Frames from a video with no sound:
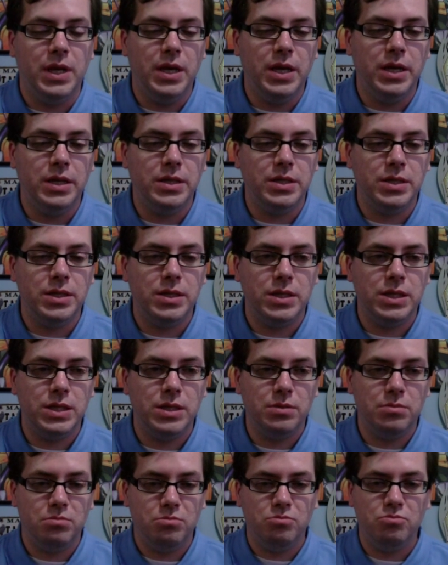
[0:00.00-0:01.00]

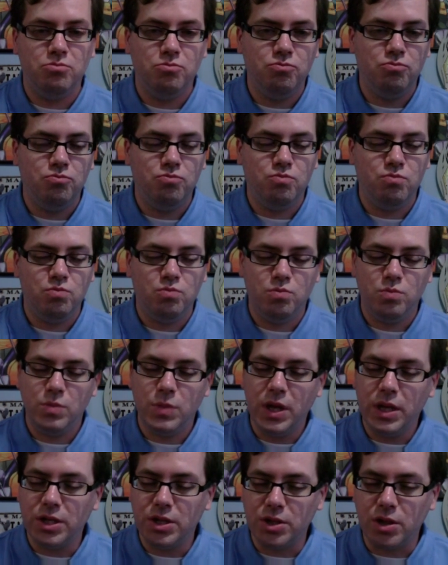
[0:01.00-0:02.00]
It's
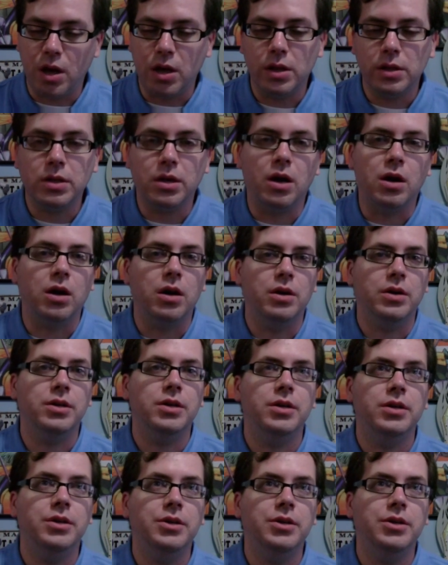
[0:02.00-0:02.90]
a solid card.